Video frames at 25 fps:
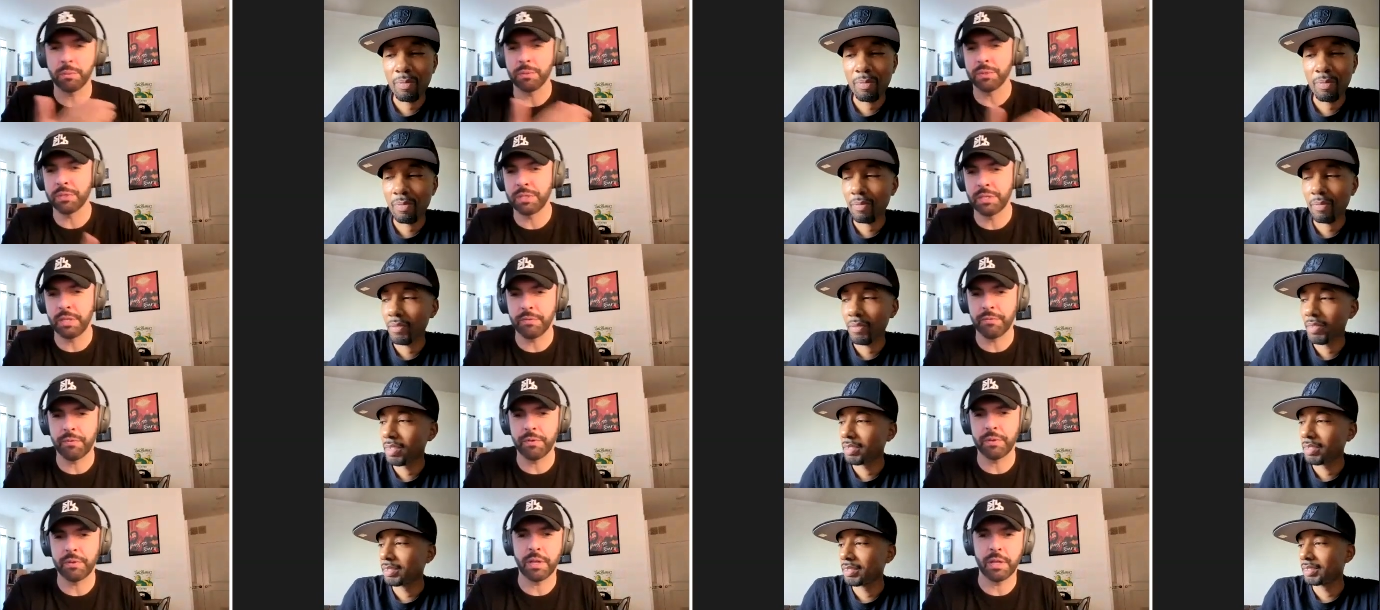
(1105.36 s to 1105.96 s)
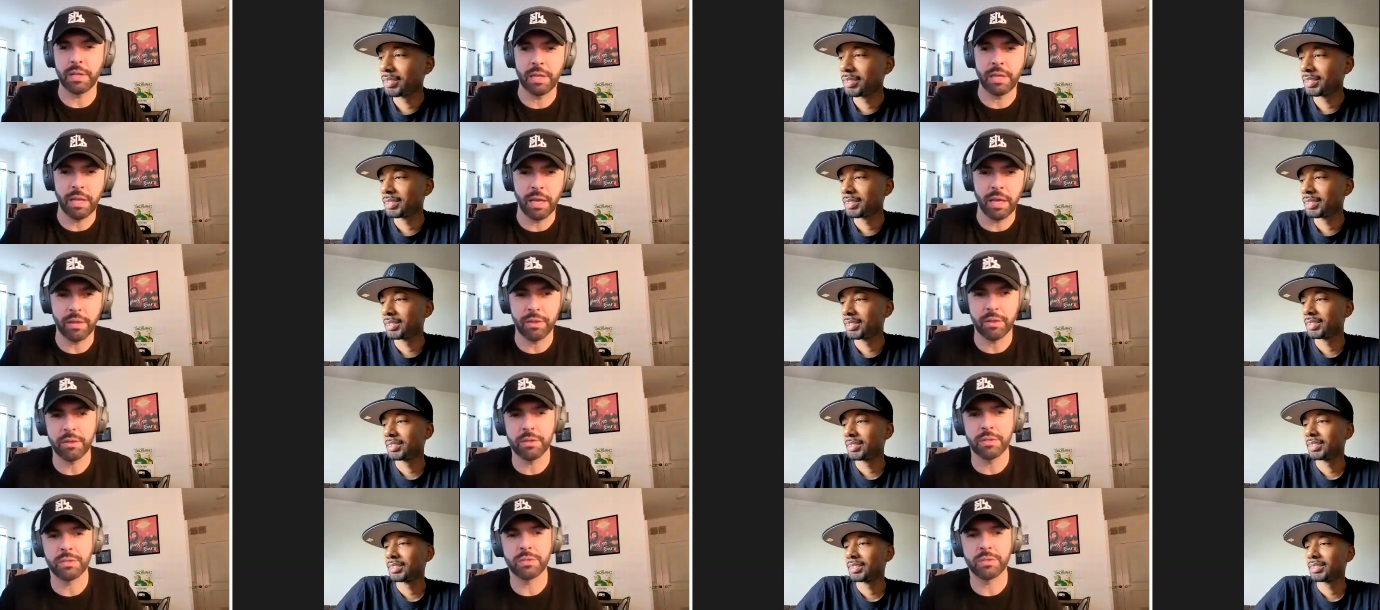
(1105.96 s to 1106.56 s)
Speaker 1: that was different than the
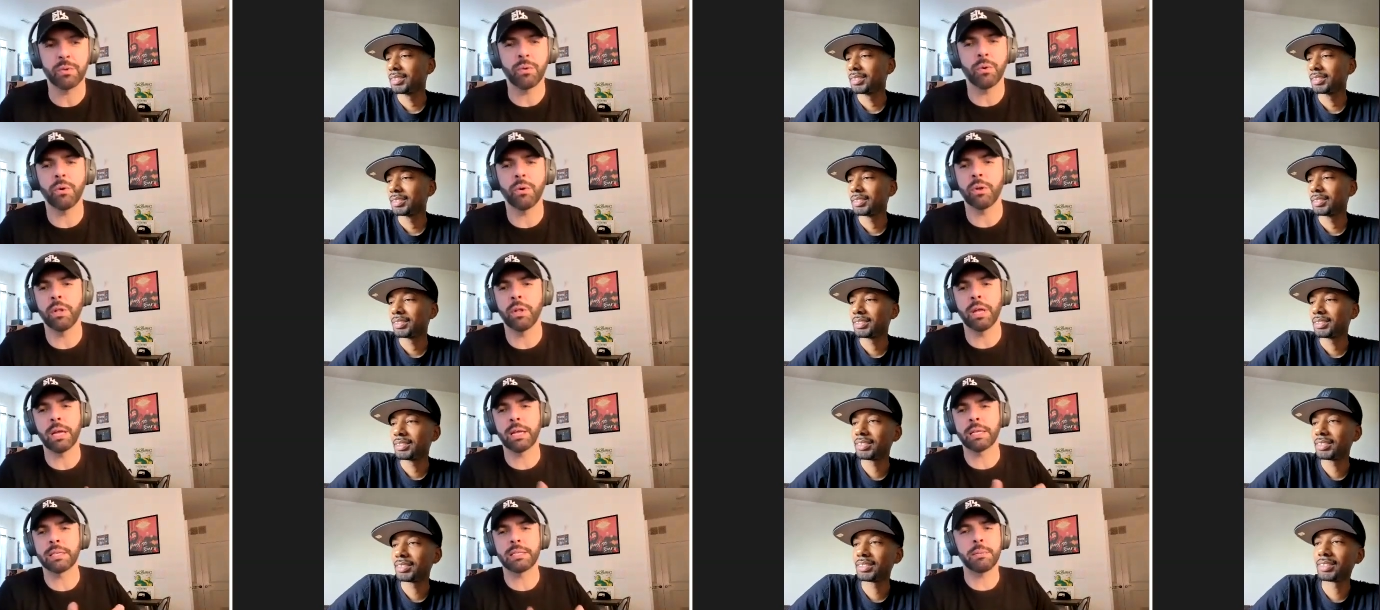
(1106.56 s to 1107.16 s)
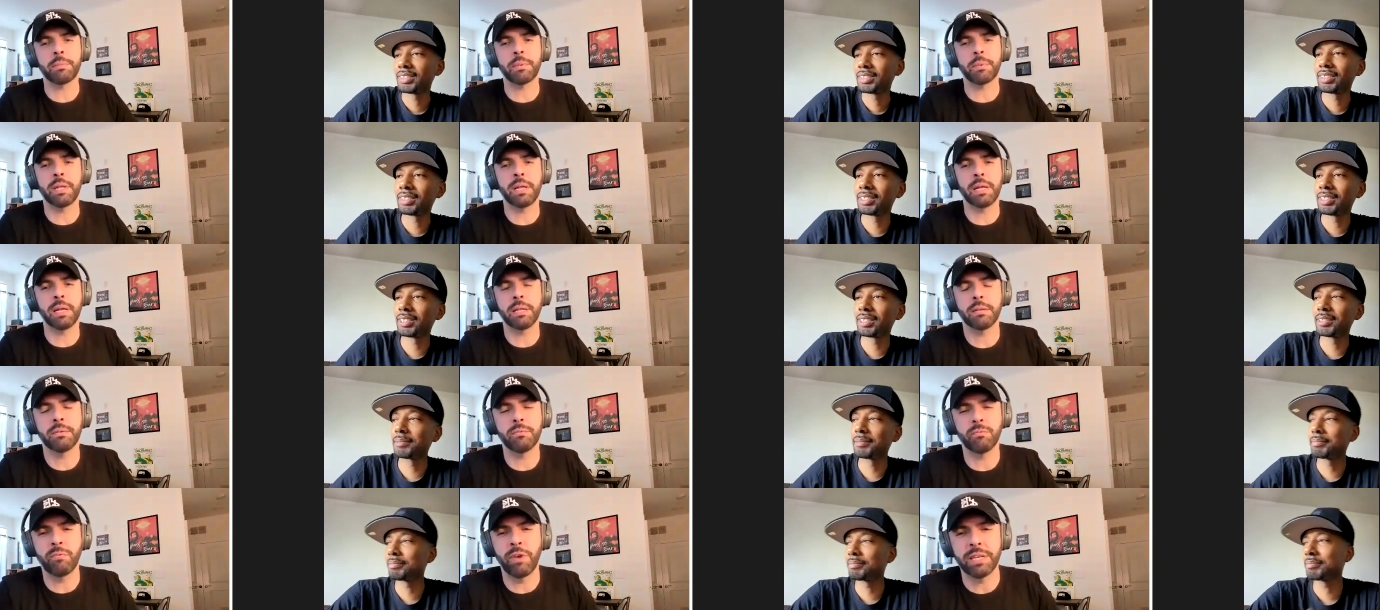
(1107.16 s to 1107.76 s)
others, or like something
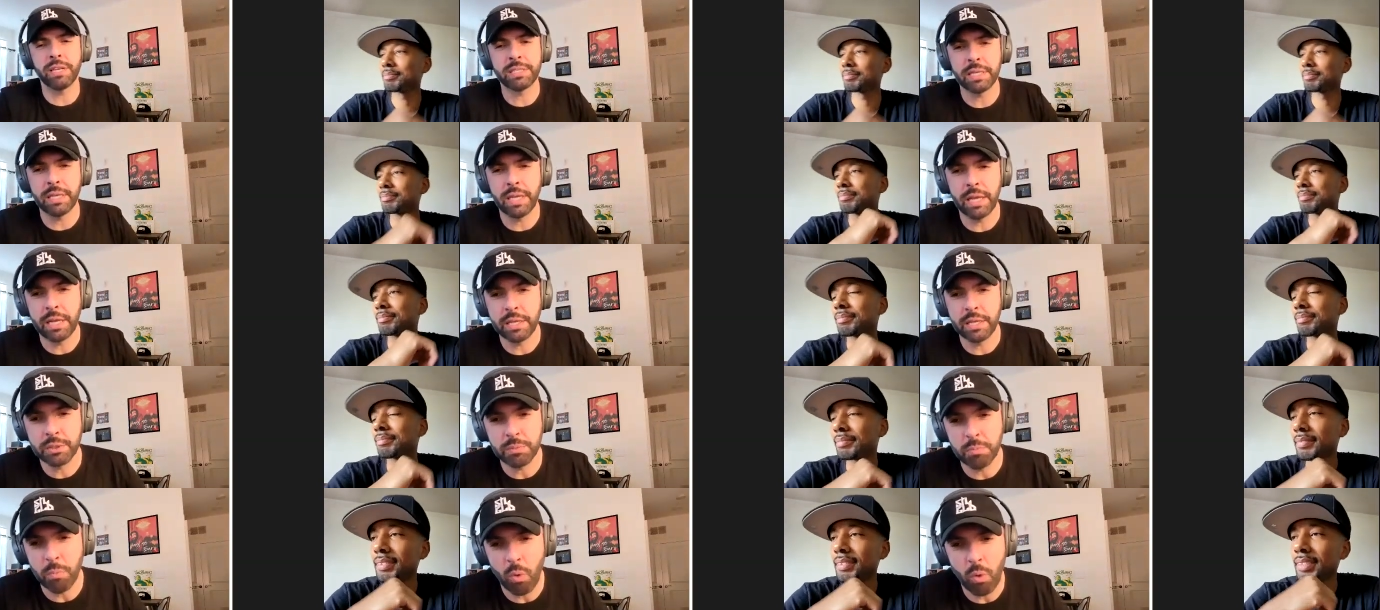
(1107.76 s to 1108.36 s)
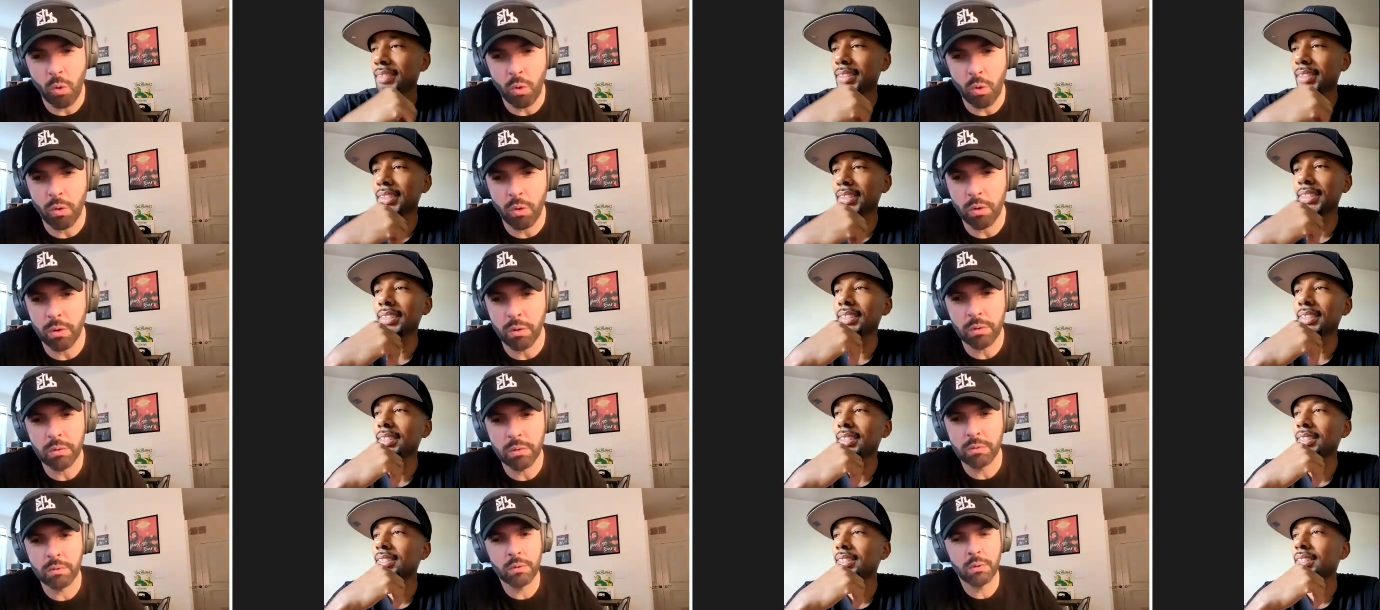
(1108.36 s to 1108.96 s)
that resonates
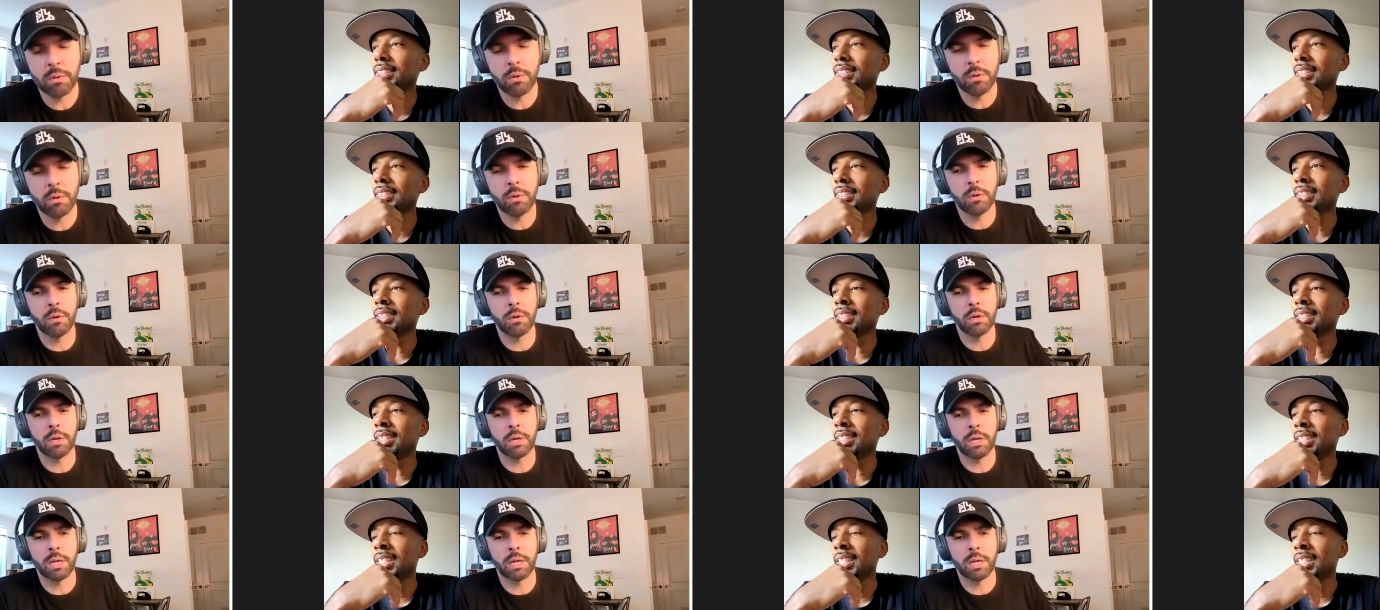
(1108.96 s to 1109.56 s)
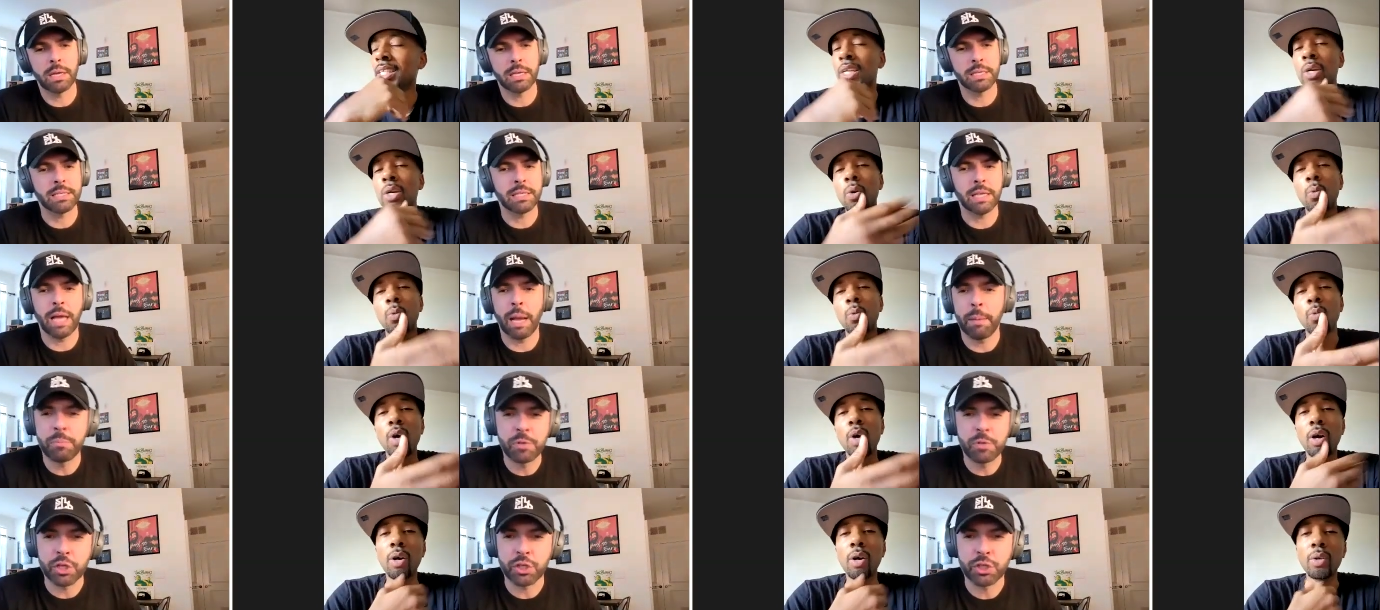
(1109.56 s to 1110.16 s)
more? Because
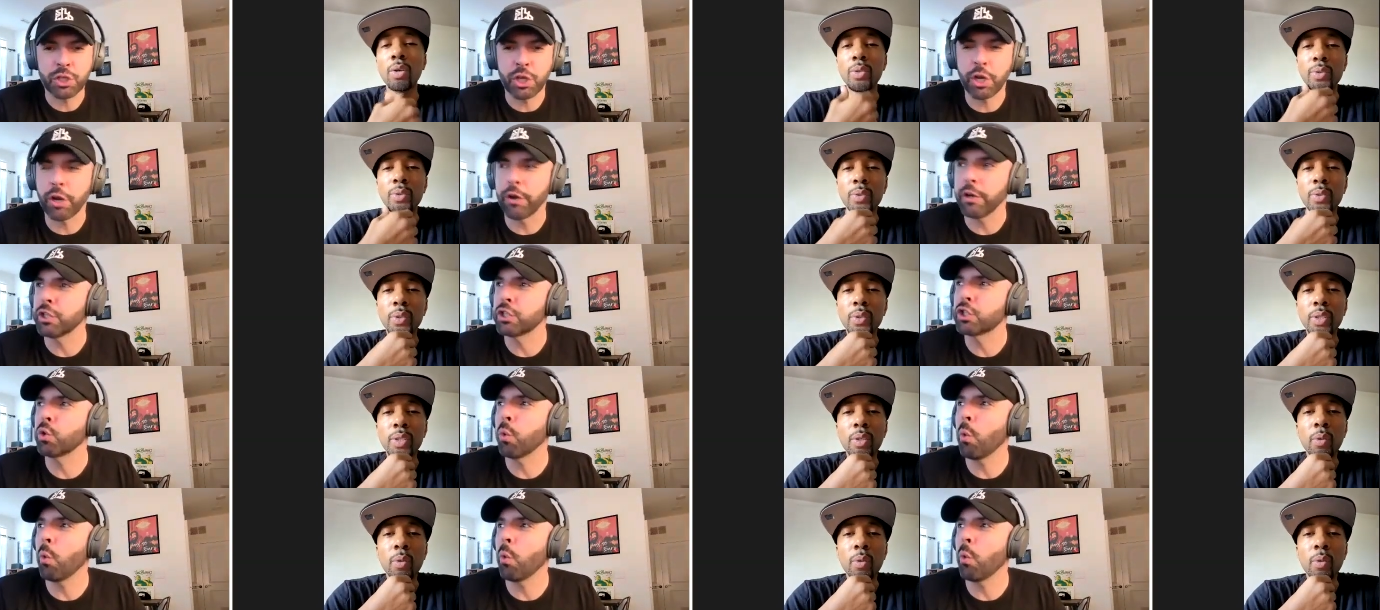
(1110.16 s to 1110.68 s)
I'm well, just curious.